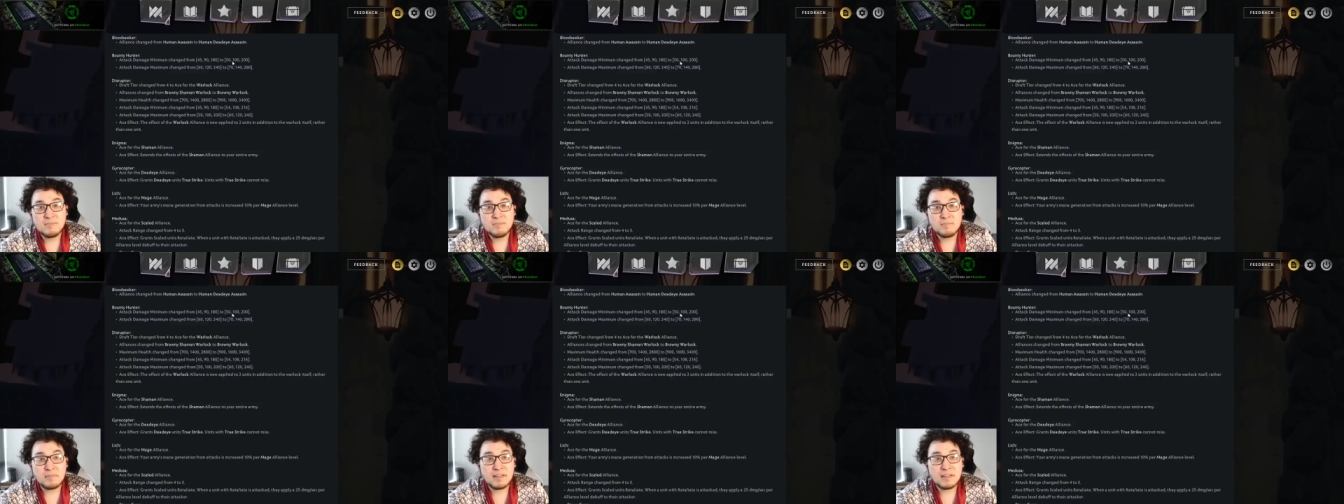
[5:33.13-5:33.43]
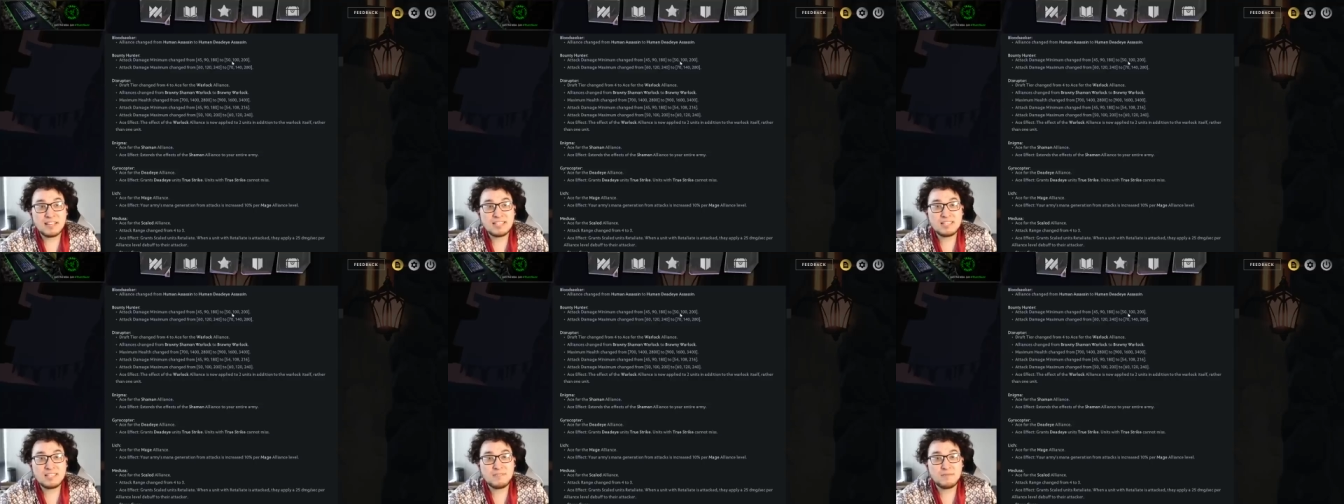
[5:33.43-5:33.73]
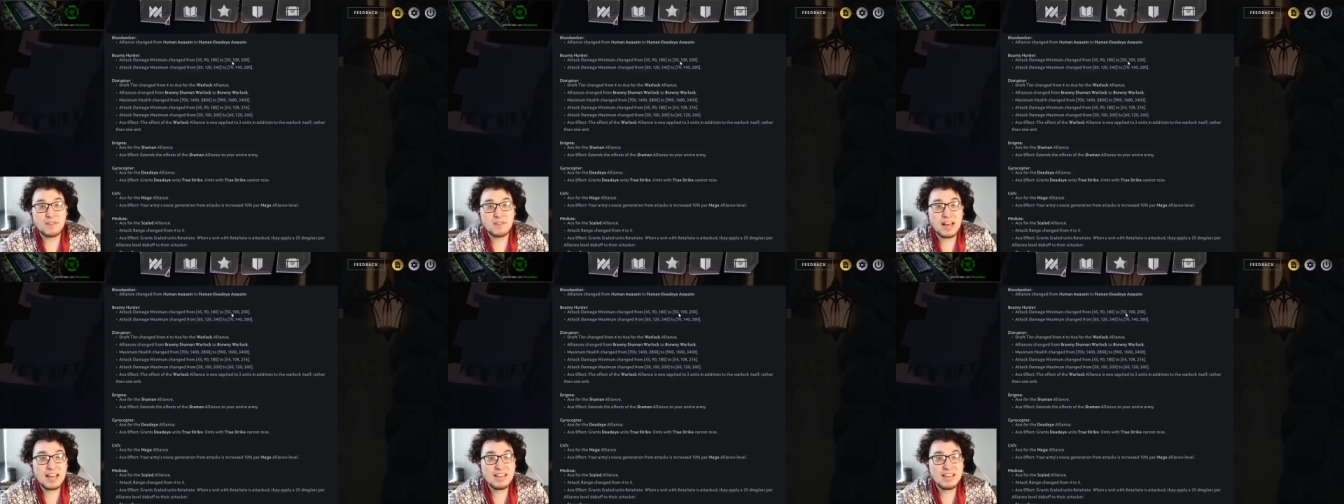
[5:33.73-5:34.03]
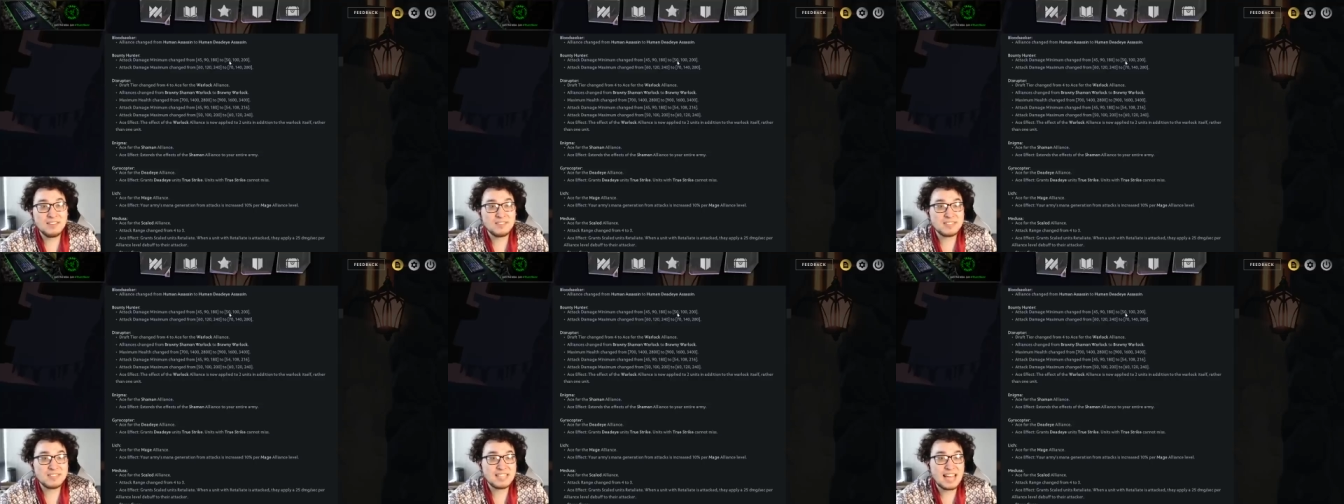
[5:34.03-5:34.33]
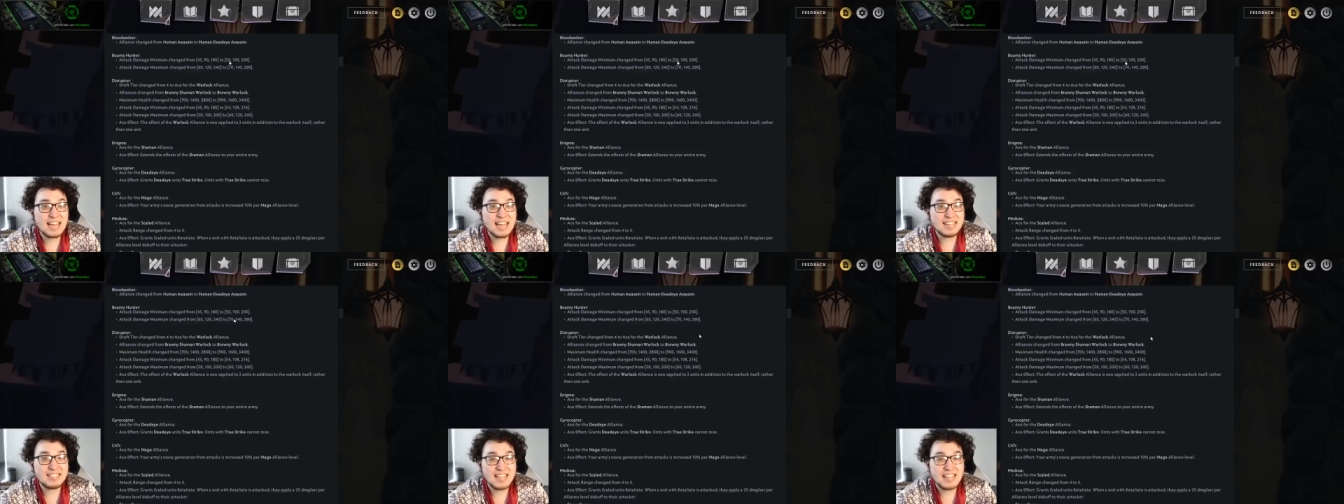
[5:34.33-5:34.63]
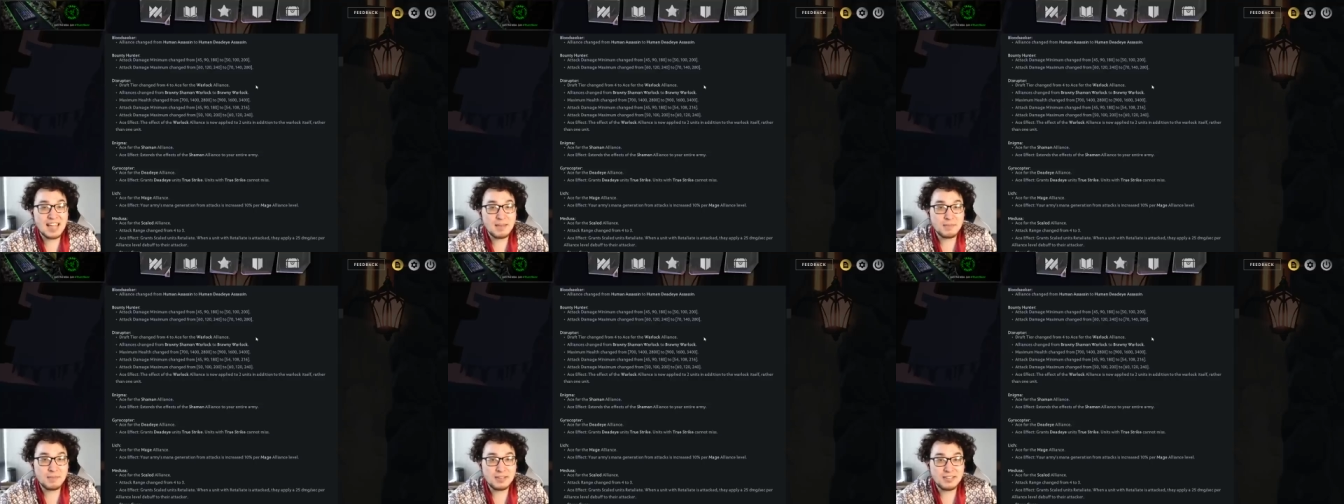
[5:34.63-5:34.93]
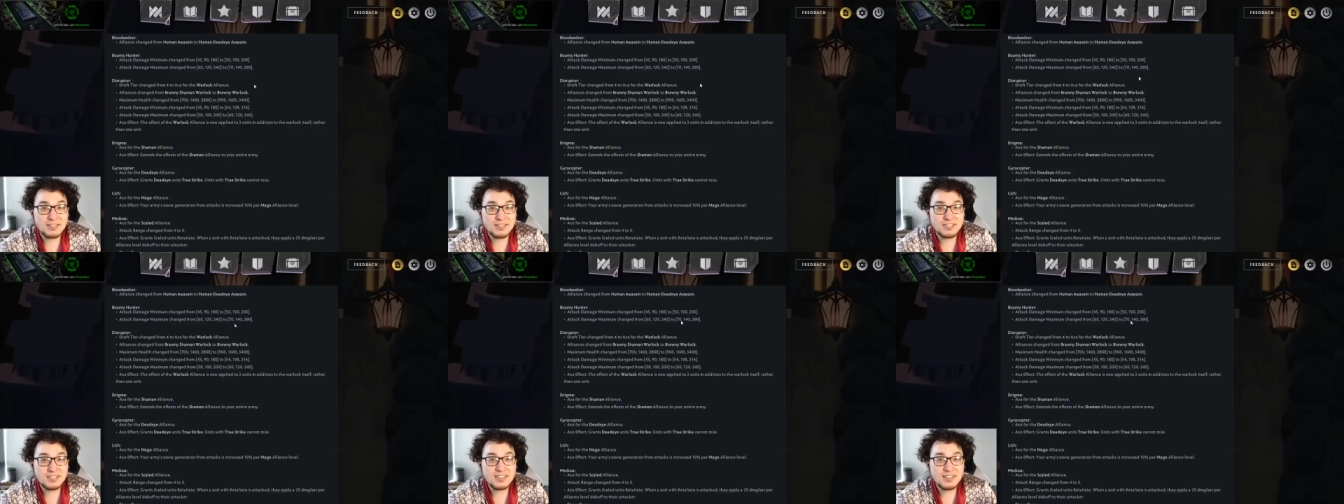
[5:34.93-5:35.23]
Plus 5 attack
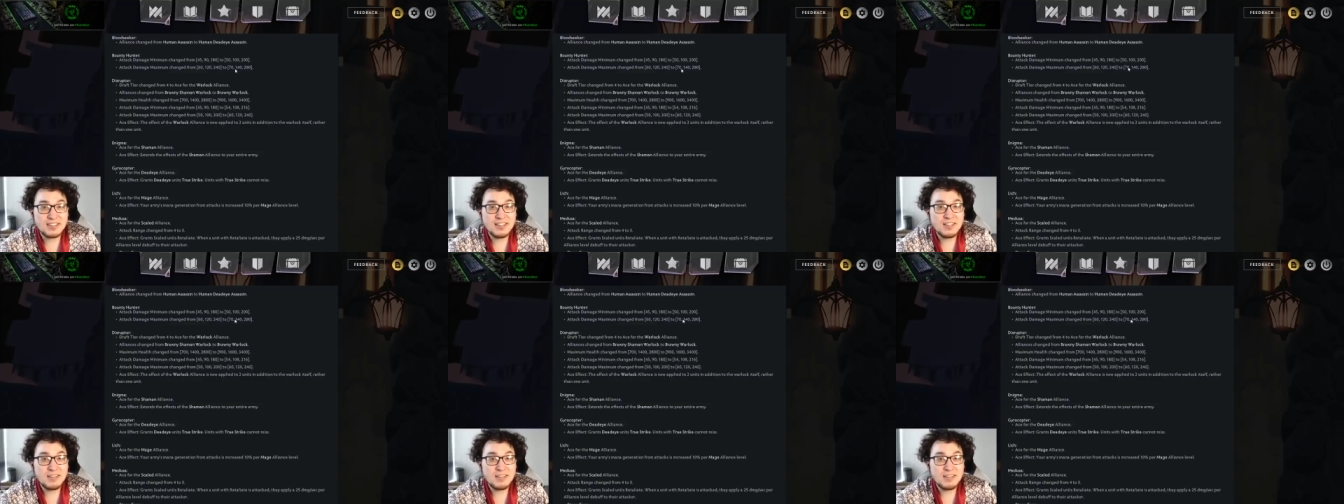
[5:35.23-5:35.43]
damage.